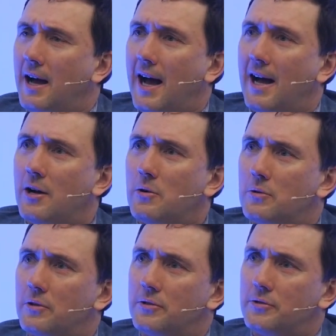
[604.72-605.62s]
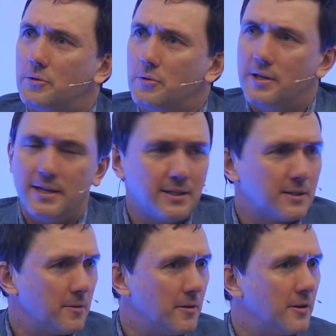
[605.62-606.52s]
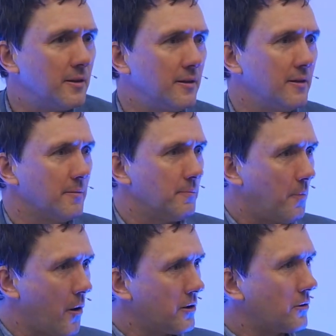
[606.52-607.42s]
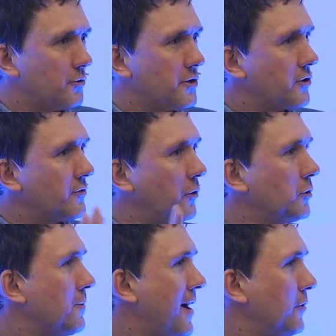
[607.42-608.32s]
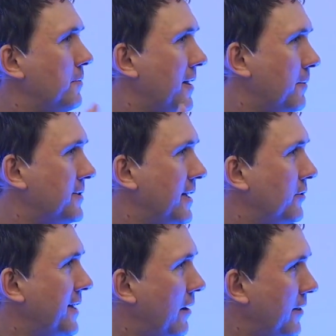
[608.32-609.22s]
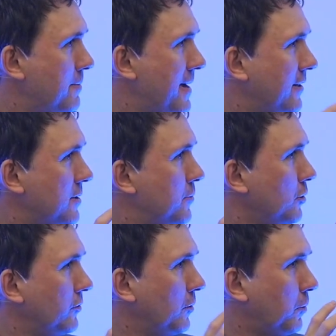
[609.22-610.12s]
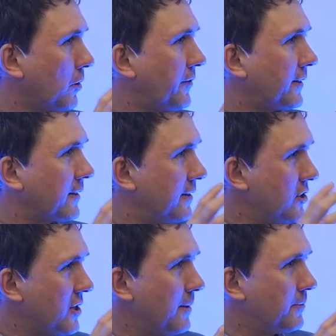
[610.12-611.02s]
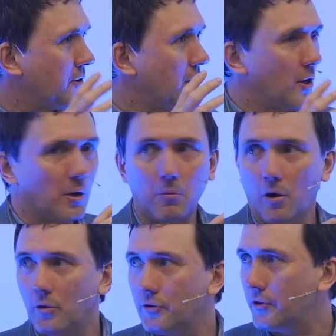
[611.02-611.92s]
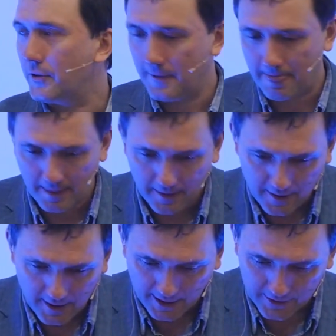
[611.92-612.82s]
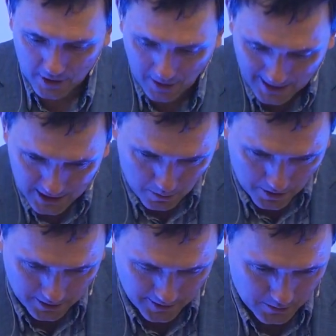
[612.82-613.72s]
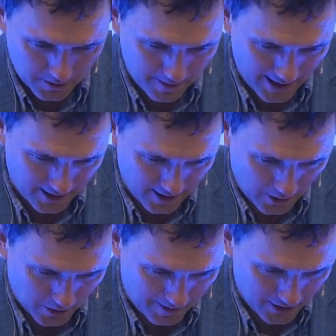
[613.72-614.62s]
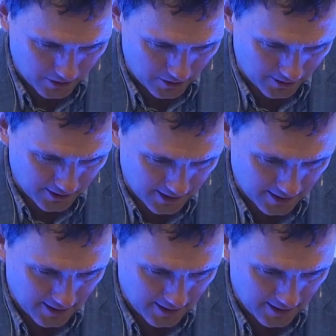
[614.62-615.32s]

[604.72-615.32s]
How do these particles that just float around by themselves, how do they make these beautiful, perfectly shaped balls? And so I actually worked on this with one of my students,